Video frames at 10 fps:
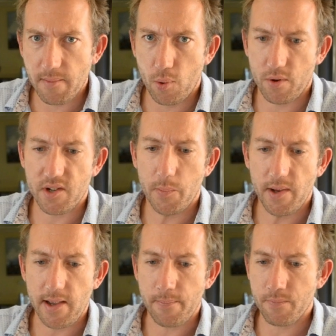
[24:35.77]
important to
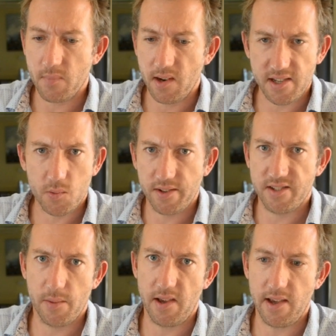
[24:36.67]
be at least one
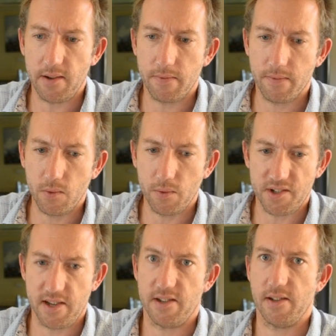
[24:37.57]
step ahead of all
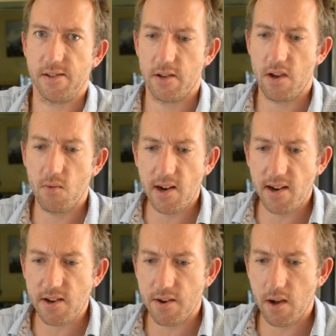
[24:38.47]
the testing. So you really
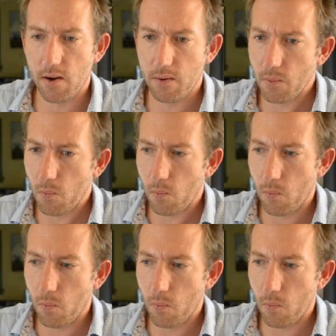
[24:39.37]
need to know